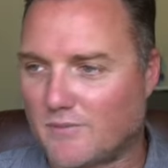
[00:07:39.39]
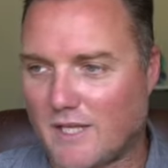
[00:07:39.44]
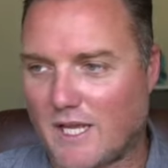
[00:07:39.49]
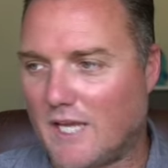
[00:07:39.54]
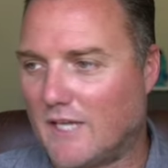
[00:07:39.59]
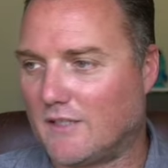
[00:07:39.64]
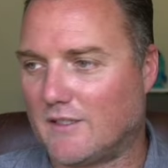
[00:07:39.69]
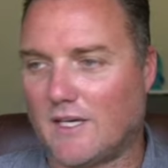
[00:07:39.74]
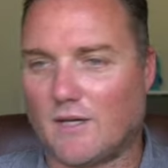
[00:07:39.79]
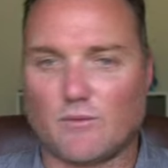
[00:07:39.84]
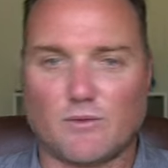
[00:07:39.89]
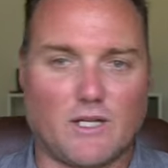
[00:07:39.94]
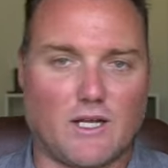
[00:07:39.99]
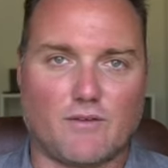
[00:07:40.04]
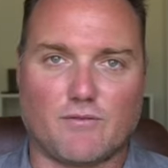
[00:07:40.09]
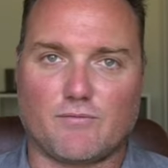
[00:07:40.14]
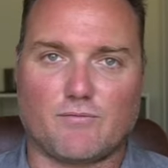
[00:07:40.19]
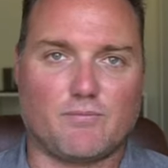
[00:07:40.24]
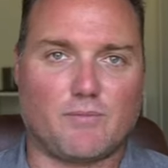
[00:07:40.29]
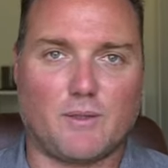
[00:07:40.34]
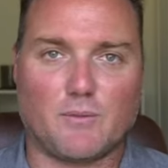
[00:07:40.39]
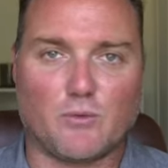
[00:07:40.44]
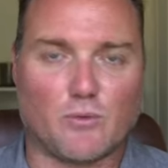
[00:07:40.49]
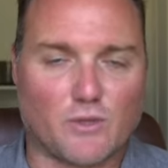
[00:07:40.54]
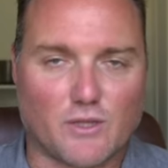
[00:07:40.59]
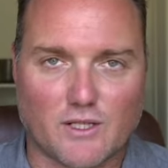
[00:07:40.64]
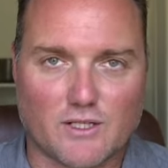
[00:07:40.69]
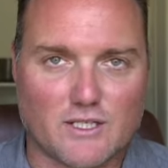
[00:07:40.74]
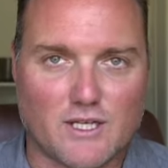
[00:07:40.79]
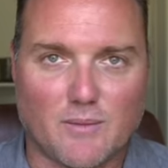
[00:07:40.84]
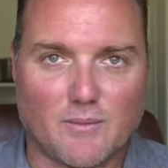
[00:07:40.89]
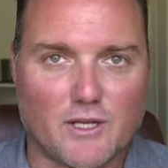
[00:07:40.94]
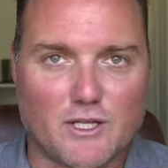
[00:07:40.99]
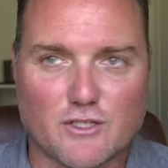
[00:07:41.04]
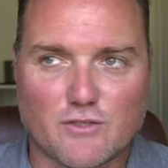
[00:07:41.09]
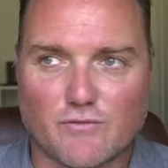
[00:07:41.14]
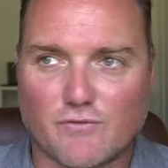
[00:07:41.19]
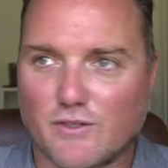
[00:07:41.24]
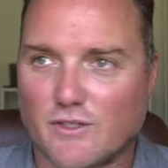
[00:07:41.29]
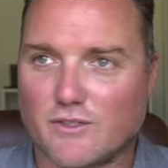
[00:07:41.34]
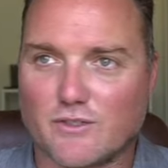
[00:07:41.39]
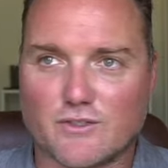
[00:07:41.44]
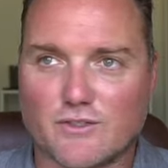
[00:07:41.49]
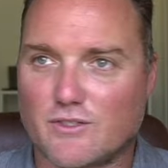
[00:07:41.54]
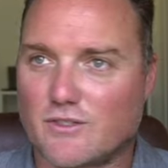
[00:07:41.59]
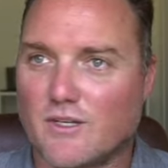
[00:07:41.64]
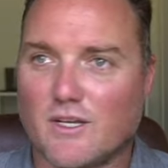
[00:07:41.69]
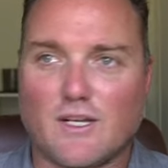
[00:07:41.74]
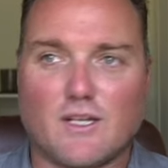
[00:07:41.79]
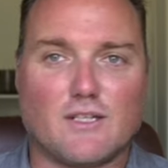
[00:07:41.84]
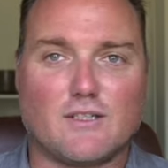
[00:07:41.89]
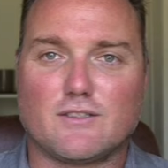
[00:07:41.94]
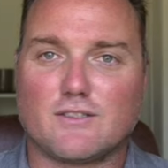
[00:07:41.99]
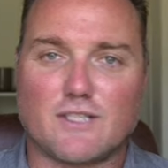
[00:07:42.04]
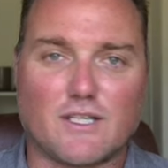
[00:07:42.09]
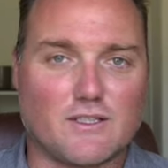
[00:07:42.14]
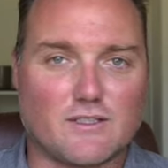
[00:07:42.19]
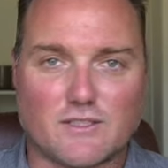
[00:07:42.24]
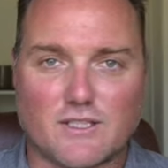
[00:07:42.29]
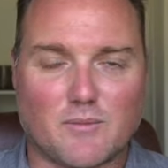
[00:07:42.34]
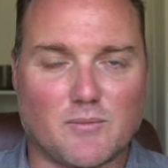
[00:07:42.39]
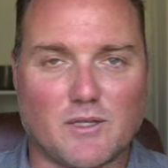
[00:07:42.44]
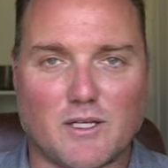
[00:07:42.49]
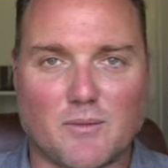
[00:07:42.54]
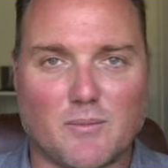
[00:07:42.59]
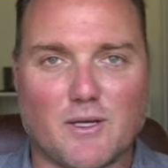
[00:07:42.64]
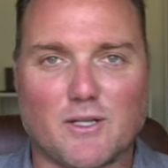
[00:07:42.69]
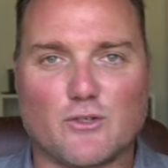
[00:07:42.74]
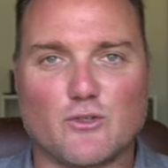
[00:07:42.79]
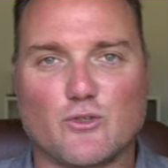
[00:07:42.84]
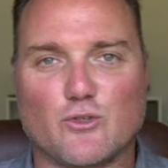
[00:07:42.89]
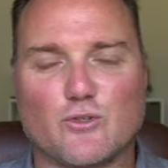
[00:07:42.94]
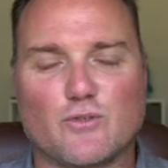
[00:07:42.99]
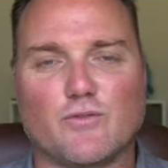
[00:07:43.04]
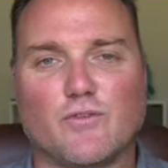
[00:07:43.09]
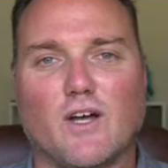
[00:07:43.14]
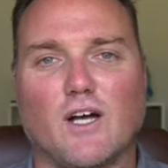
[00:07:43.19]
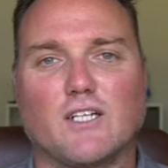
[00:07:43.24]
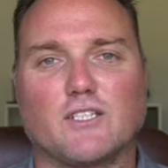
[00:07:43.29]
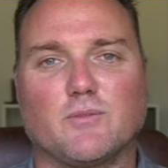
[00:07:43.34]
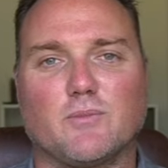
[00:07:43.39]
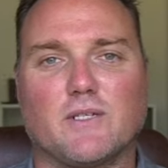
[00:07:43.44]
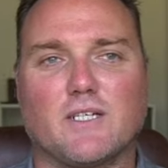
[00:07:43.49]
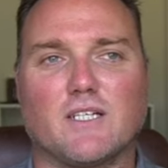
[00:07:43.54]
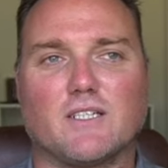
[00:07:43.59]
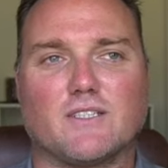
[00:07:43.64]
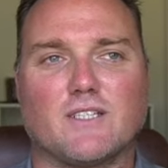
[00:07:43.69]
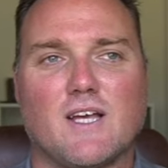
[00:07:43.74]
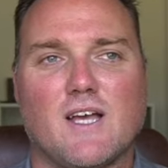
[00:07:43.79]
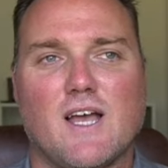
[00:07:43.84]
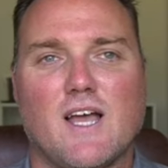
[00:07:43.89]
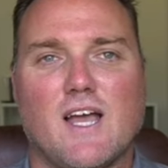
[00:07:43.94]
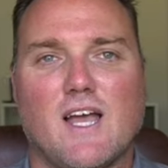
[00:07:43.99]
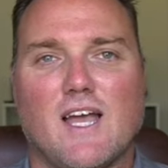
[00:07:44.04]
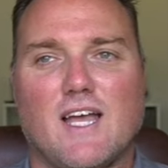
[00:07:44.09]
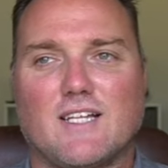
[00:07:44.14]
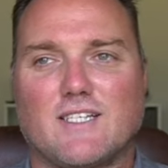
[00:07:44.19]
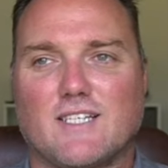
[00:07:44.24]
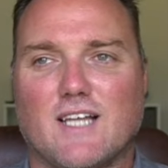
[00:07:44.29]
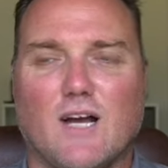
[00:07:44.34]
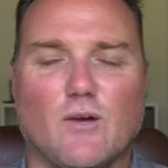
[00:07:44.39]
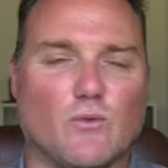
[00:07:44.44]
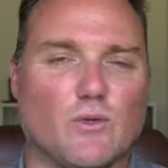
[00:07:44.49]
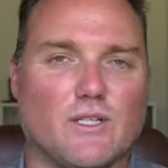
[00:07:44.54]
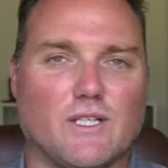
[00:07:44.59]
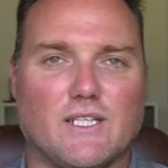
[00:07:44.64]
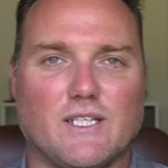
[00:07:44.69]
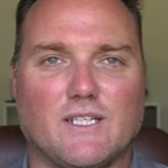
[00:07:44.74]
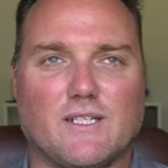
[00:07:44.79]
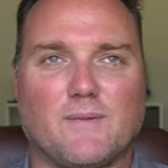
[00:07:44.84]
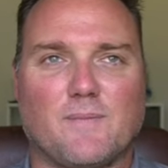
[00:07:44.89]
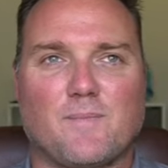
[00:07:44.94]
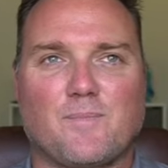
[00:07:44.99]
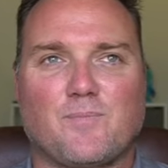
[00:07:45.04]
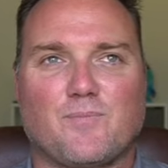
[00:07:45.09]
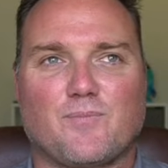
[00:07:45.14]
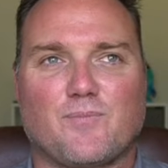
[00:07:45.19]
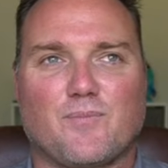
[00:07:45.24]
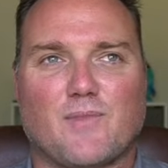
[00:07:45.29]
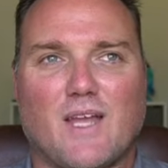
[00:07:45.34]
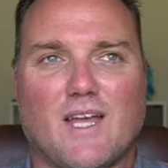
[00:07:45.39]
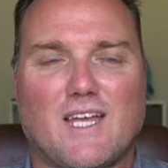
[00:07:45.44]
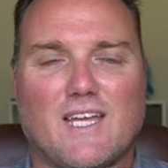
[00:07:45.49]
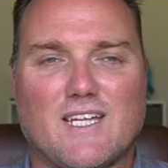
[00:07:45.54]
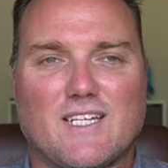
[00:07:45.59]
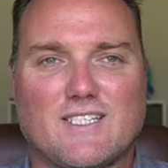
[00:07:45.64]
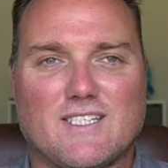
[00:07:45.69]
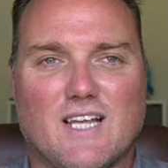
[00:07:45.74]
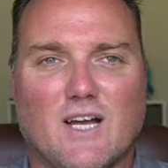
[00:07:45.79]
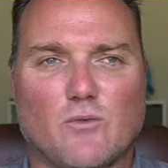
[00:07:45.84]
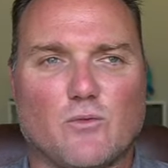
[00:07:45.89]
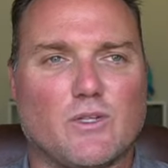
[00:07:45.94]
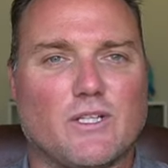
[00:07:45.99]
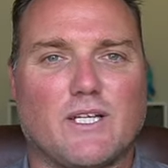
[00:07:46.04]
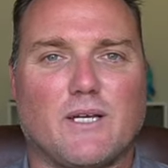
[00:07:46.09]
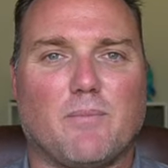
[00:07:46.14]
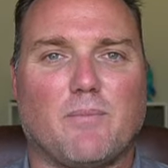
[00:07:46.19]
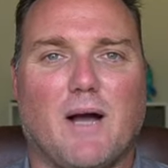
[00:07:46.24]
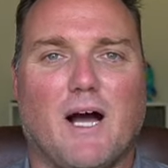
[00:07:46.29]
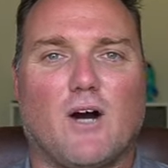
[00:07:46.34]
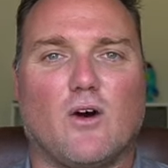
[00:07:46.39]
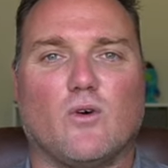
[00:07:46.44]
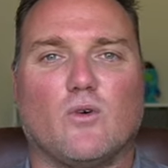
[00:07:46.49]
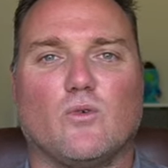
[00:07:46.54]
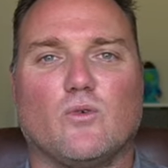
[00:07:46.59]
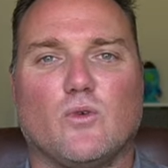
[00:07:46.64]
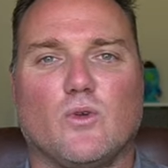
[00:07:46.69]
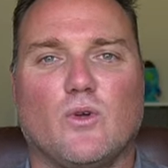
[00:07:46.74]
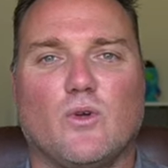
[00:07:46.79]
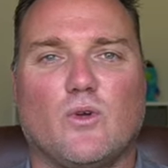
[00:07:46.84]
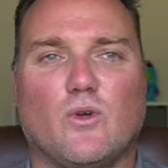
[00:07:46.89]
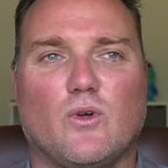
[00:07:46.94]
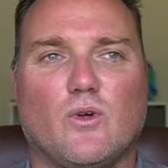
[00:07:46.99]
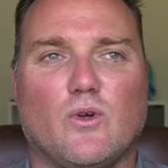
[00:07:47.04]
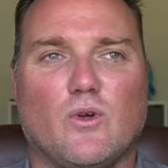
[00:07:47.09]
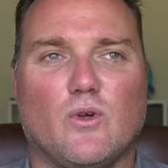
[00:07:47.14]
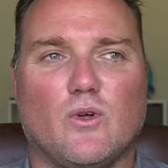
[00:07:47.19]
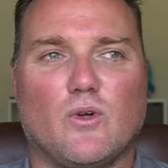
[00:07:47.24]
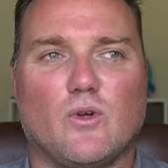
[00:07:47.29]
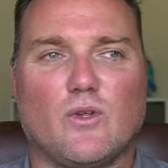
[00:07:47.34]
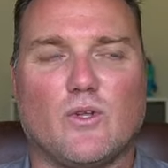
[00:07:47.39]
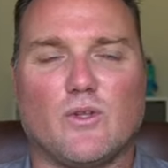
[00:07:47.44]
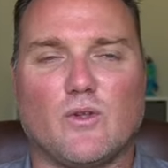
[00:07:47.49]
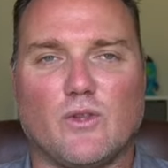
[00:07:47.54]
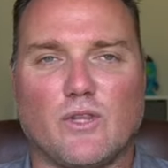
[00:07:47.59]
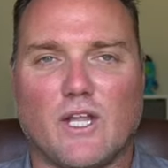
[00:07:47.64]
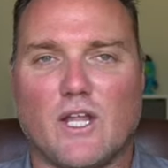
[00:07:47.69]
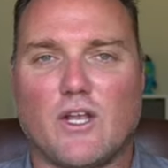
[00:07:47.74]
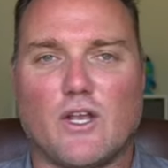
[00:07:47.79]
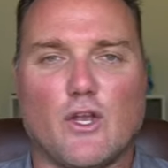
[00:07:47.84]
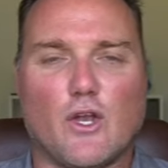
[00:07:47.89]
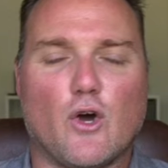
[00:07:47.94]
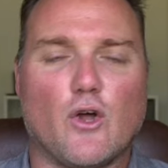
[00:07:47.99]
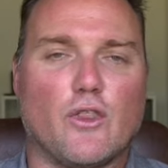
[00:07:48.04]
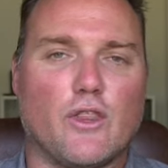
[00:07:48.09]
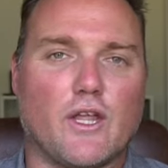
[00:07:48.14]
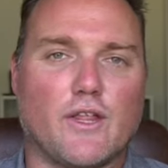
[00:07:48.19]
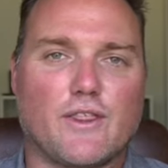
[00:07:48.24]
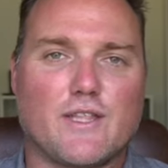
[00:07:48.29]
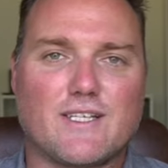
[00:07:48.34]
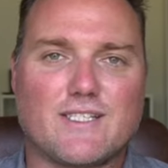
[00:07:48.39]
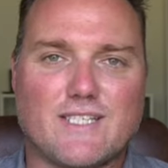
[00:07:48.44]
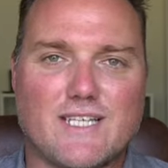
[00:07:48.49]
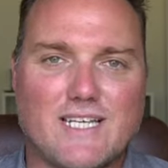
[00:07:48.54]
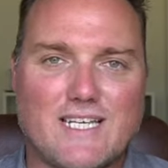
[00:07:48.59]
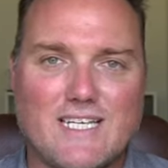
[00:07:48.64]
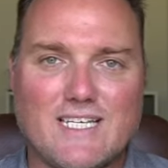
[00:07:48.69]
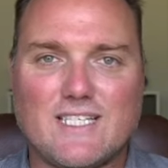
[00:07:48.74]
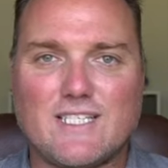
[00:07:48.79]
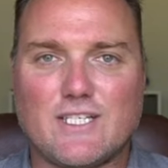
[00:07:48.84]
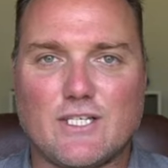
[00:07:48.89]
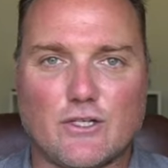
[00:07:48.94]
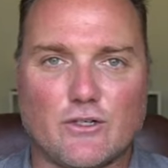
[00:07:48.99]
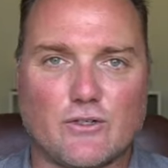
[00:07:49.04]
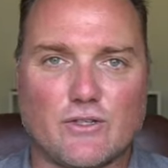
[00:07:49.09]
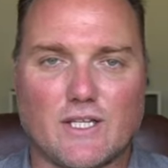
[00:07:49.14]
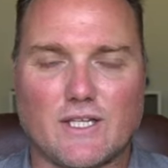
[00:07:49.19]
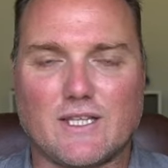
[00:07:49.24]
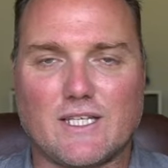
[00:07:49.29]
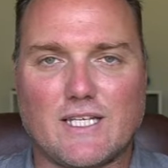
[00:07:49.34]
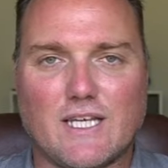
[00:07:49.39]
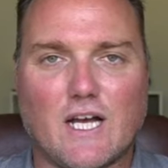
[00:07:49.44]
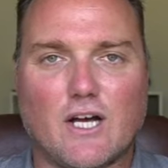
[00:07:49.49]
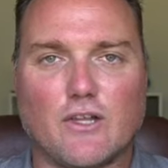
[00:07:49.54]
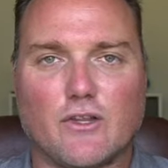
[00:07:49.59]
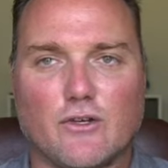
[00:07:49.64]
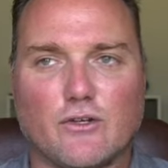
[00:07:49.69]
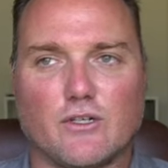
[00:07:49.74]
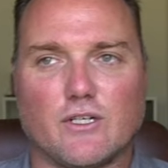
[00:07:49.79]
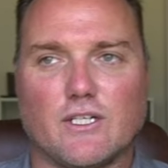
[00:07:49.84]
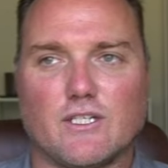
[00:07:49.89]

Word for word: And I would have people with contamination fears say the same thing about intrusive thoughts because it's not really it's not really about no, nothing's easier than the other.